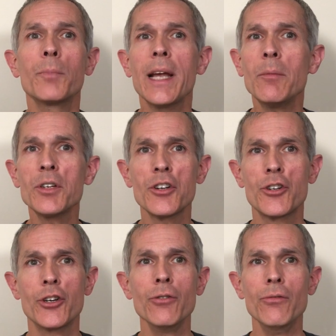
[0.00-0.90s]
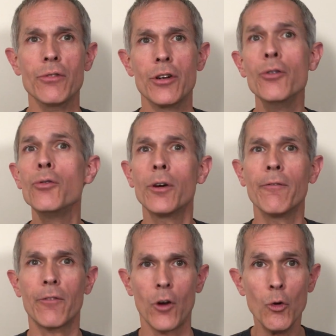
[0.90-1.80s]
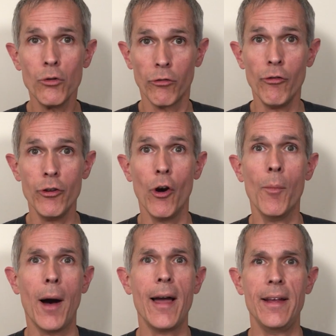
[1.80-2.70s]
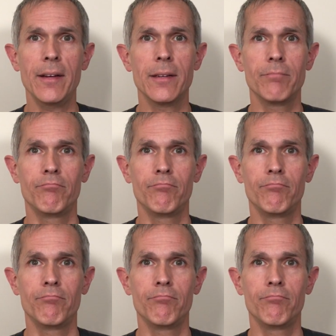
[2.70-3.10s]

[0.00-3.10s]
be able to choose who can flow through your mind.